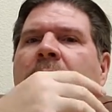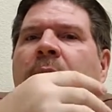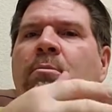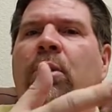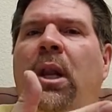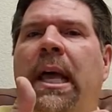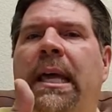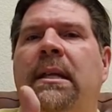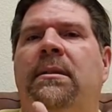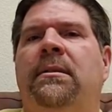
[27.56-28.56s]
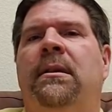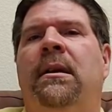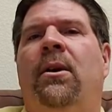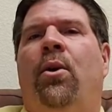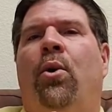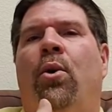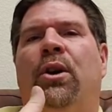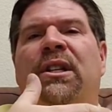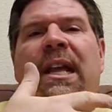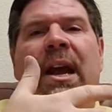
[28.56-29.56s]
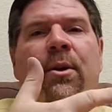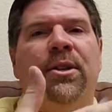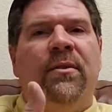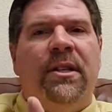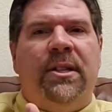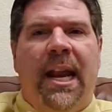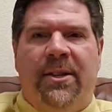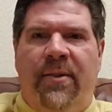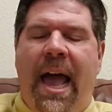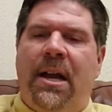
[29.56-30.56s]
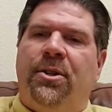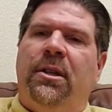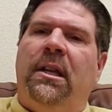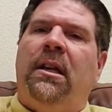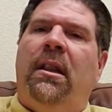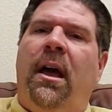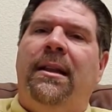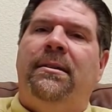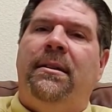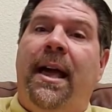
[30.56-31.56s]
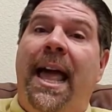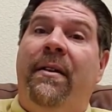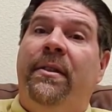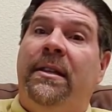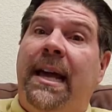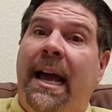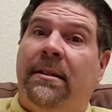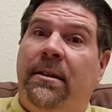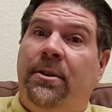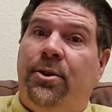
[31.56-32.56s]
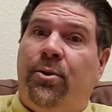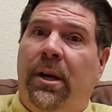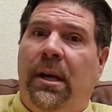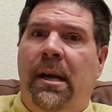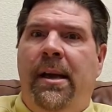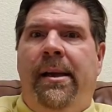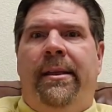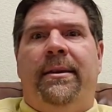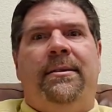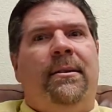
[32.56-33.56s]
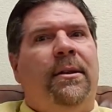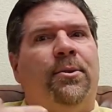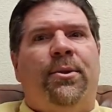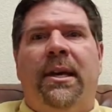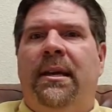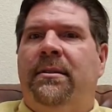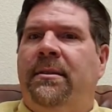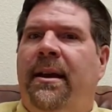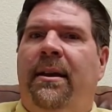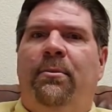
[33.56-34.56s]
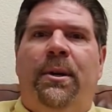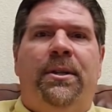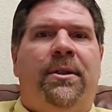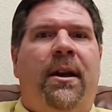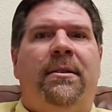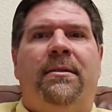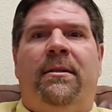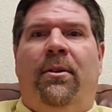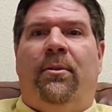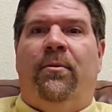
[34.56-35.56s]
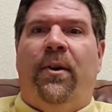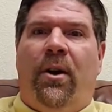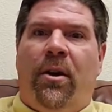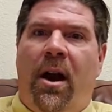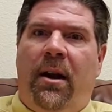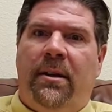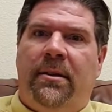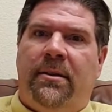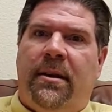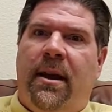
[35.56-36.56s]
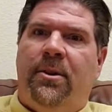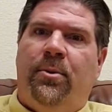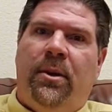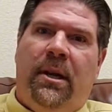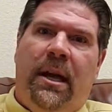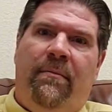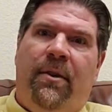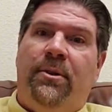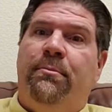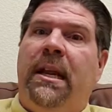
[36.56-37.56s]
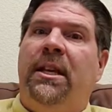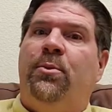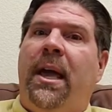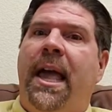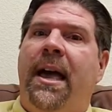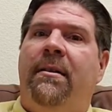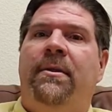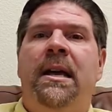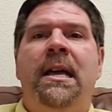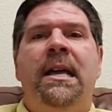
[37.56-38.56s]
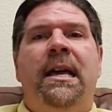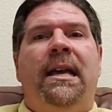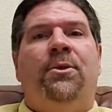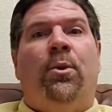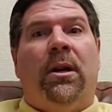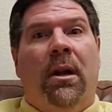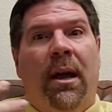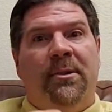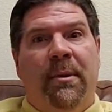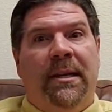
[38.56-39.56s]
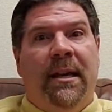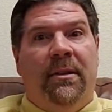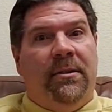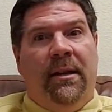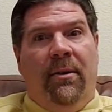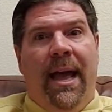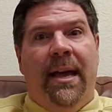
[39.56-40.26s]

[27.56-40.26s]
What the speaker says: complaints or areas of dissatisfaction that clients tend to have in the tax industry. These are things that we discuss, our colleagues discuss at various meetings we have. It's what clients may tell me